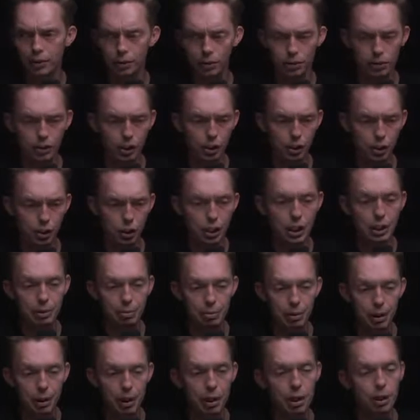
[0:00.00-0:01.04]
so it's not
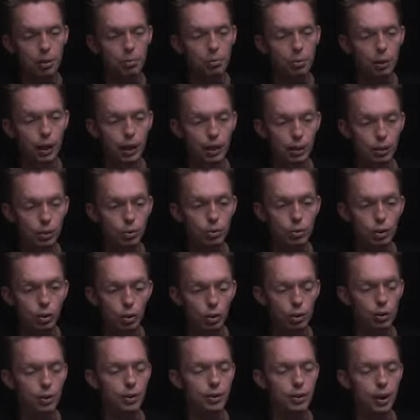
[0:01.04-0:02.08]
cheap, but I use it
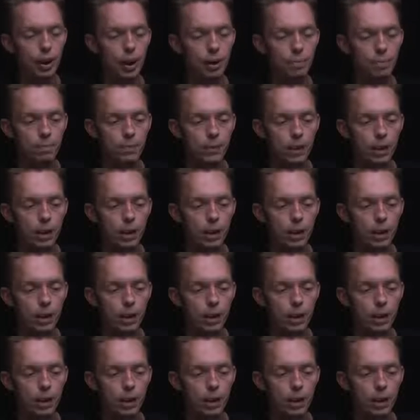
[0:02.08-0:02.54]
all the time.